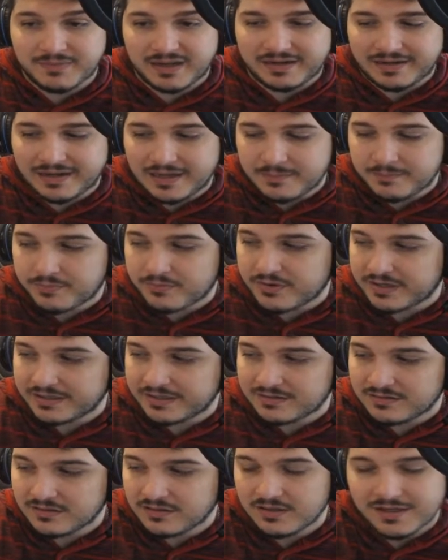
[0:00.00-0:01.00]
My hype
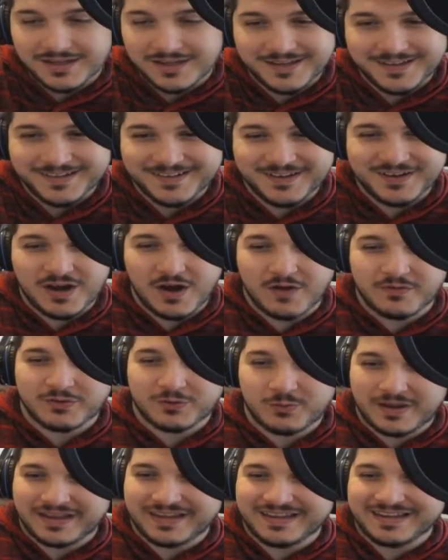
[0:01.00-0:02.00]
brain
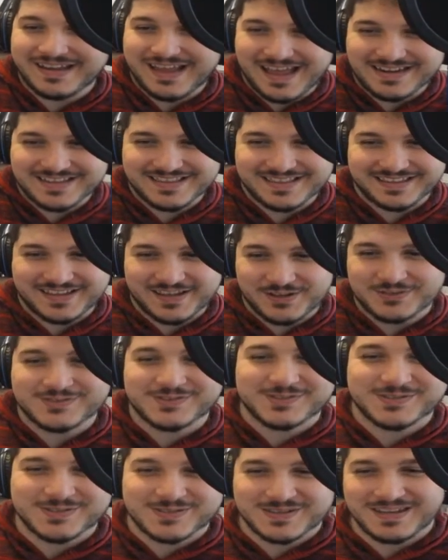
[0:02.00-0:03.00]
overweighed anything
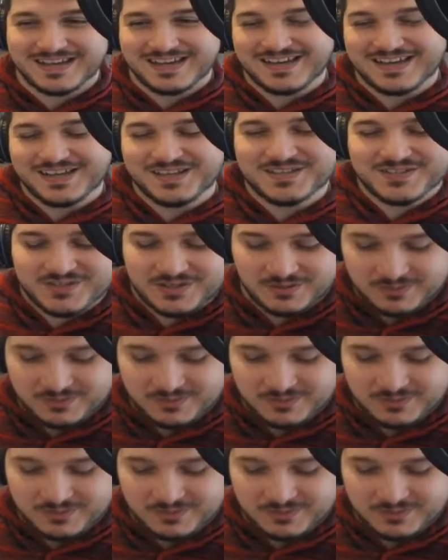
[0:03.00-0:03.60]
else. So